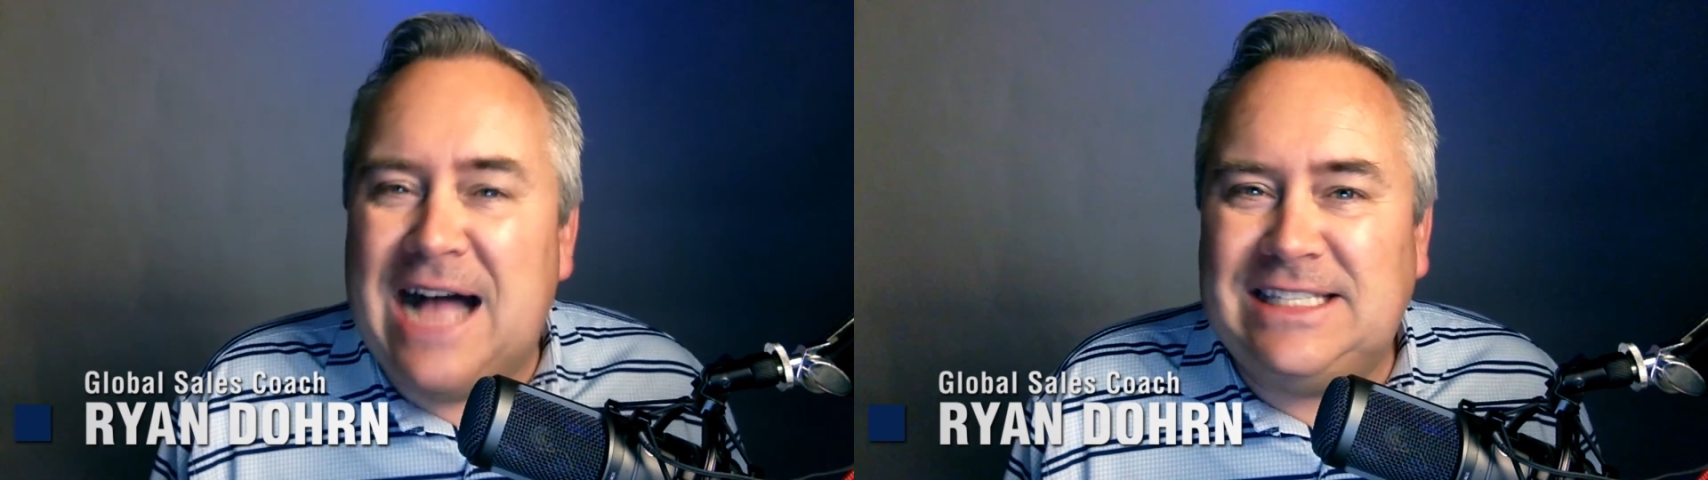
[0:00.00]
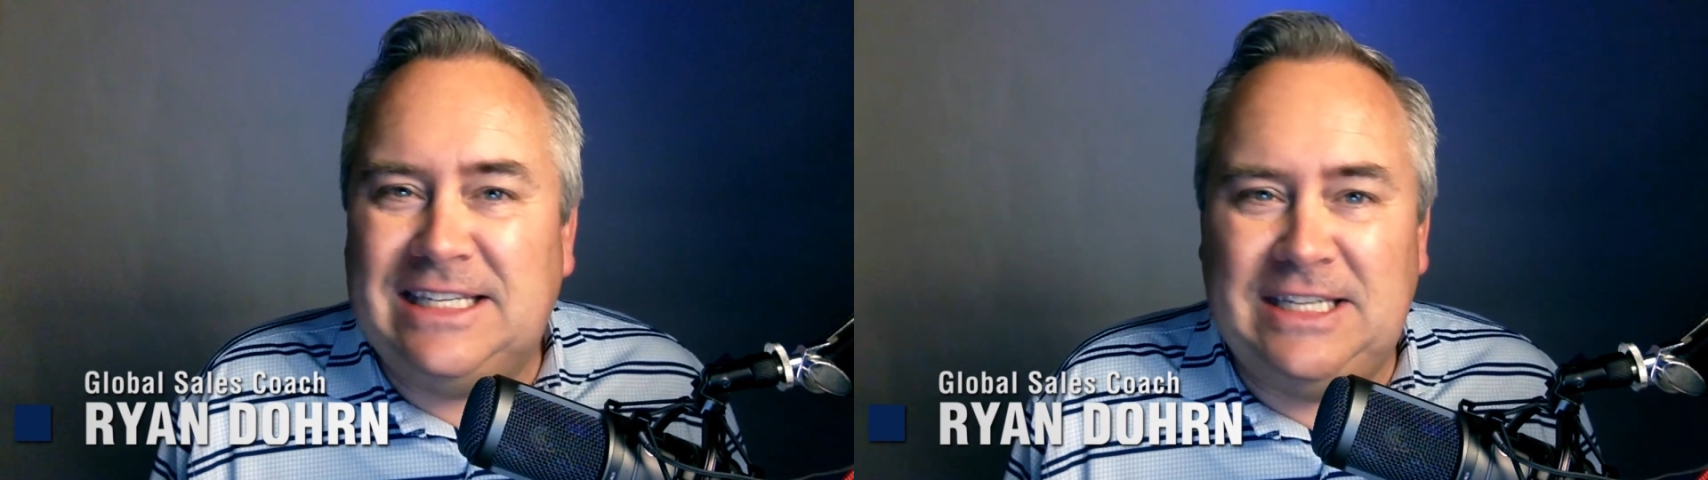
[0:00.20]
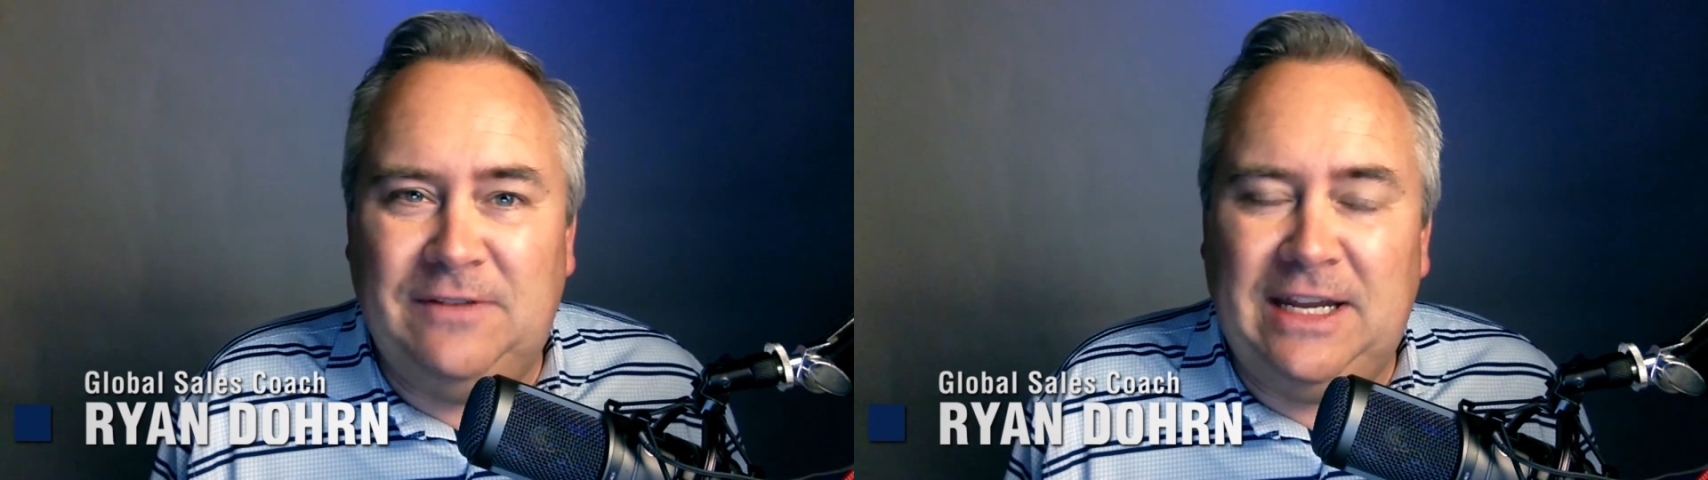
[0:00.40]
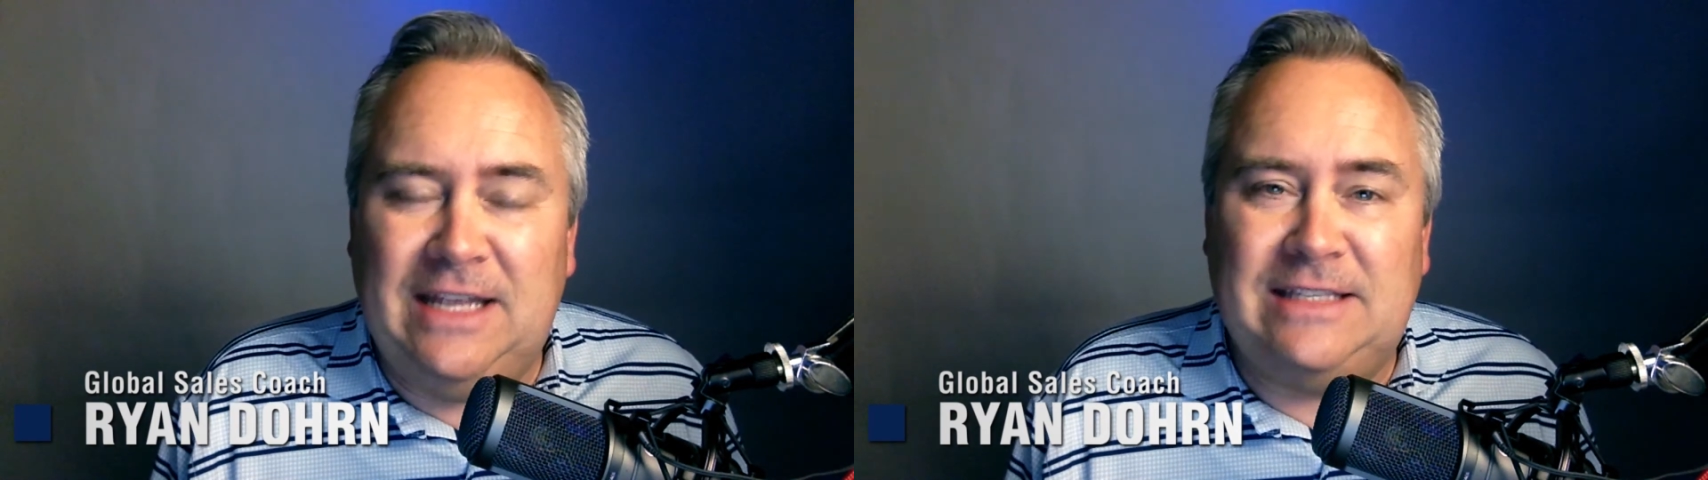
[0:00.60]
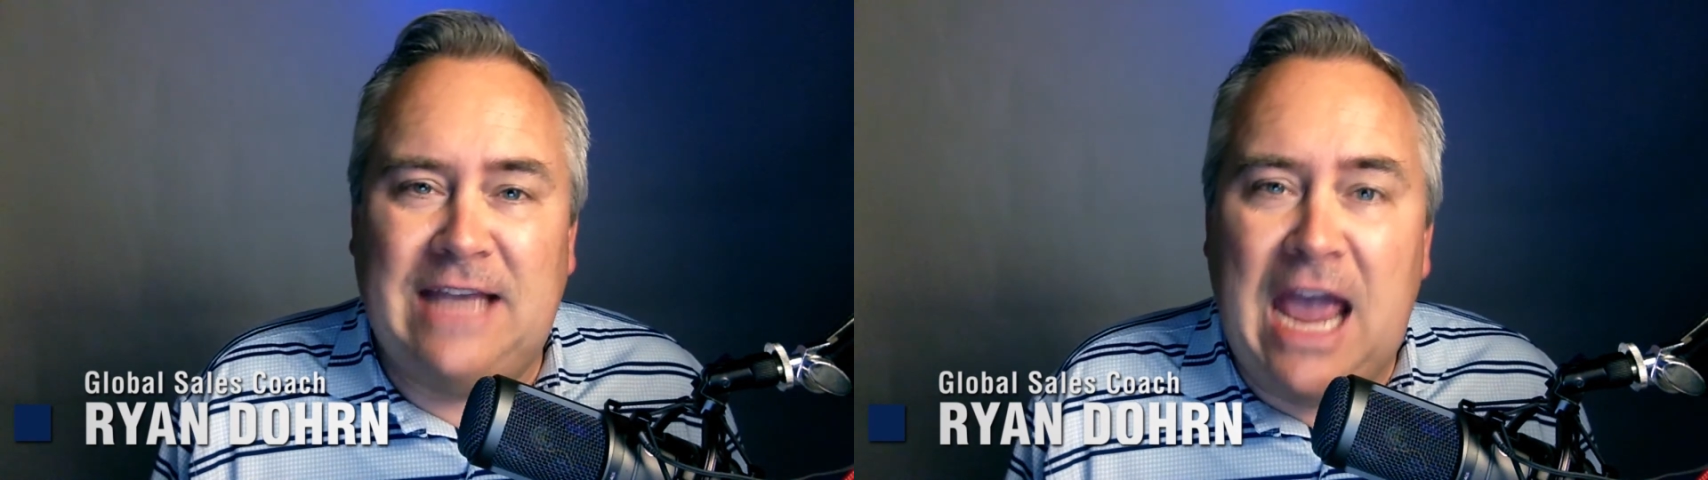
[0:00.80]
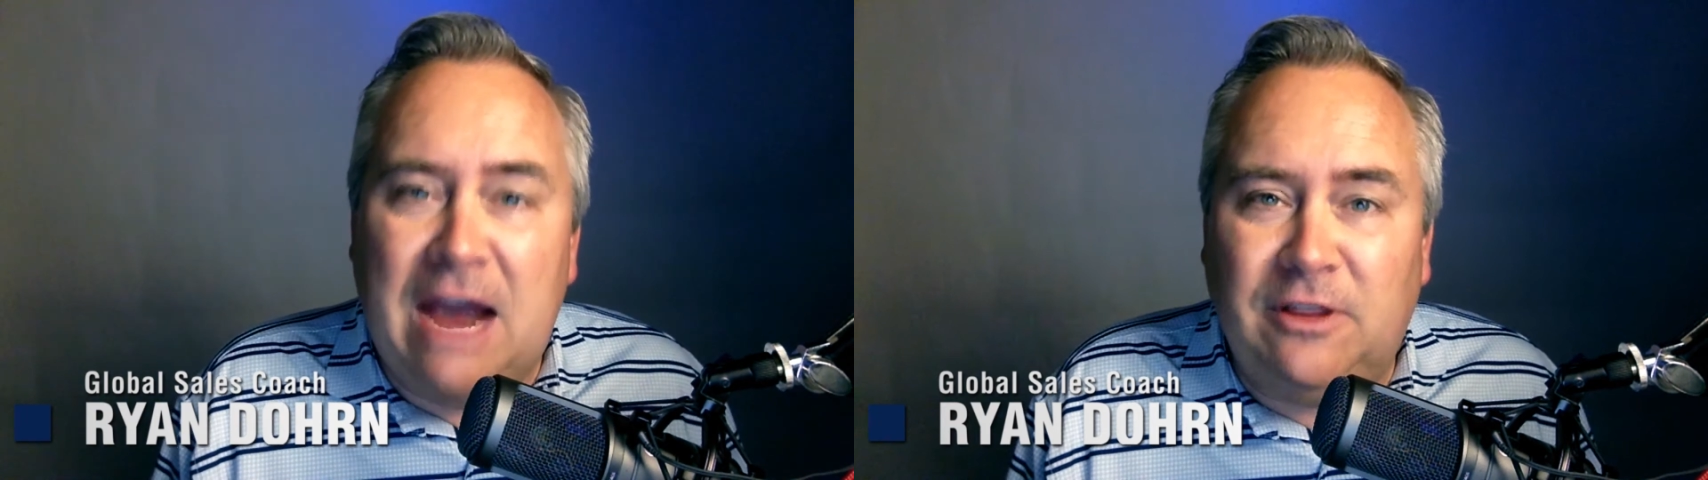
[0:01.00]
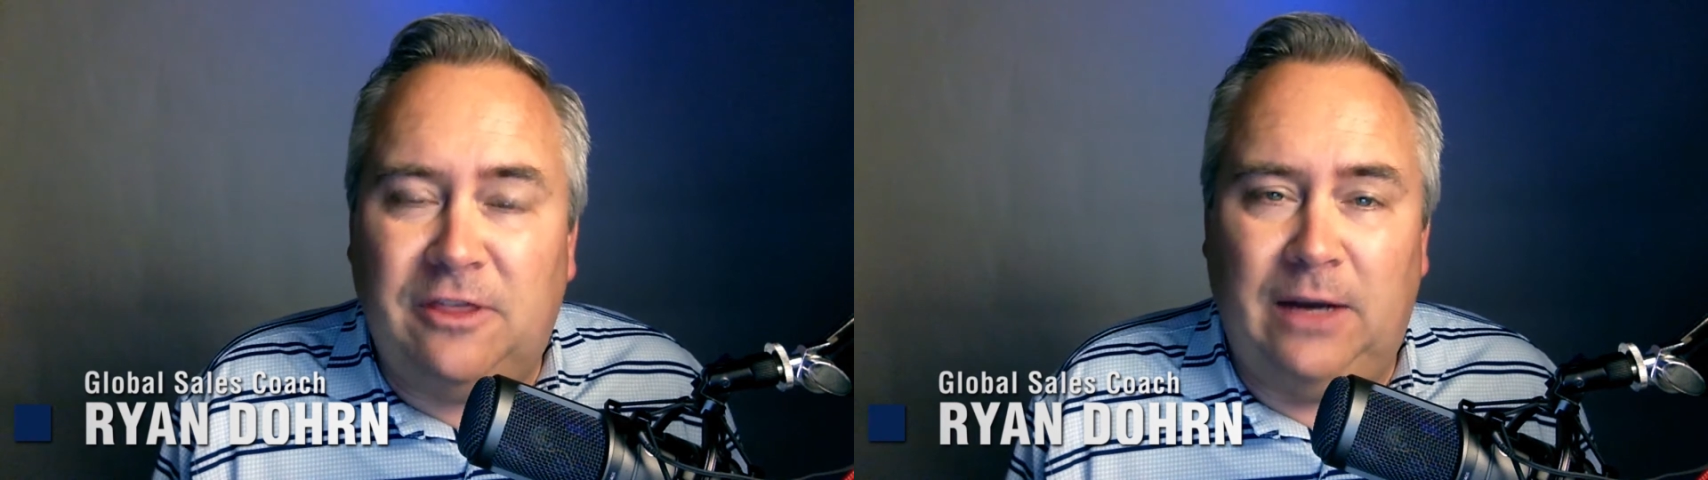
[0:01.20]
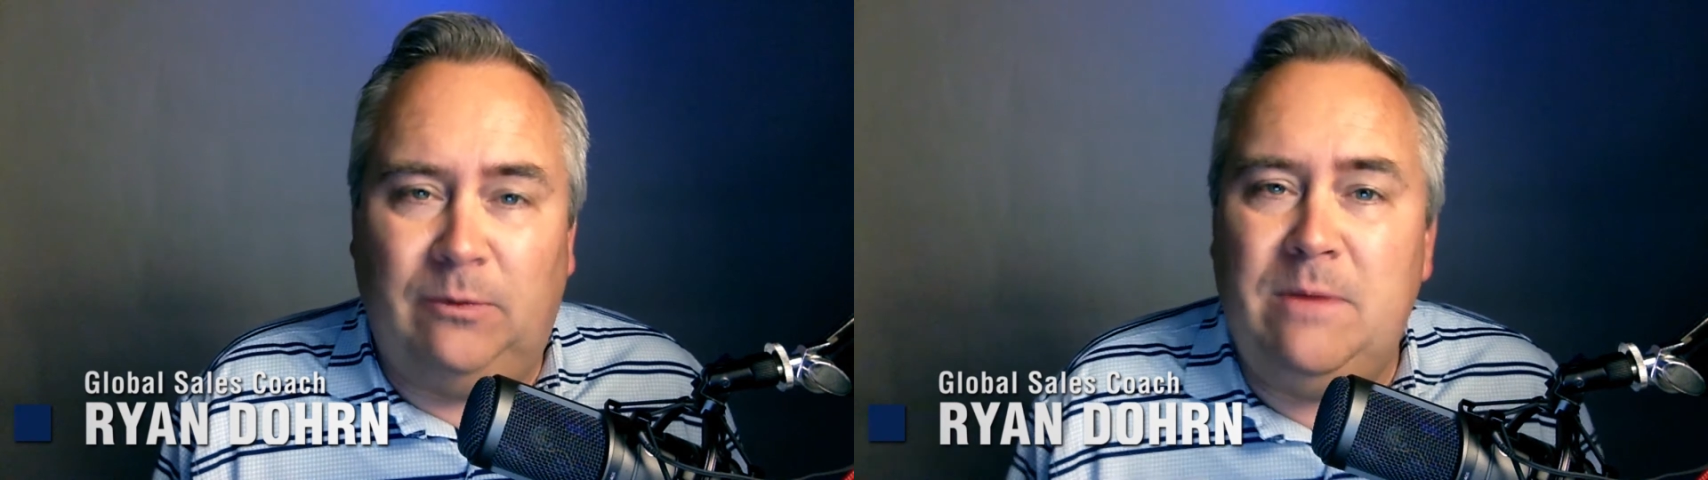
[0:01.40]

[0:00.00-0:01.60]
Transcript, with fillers: Positivity is everything.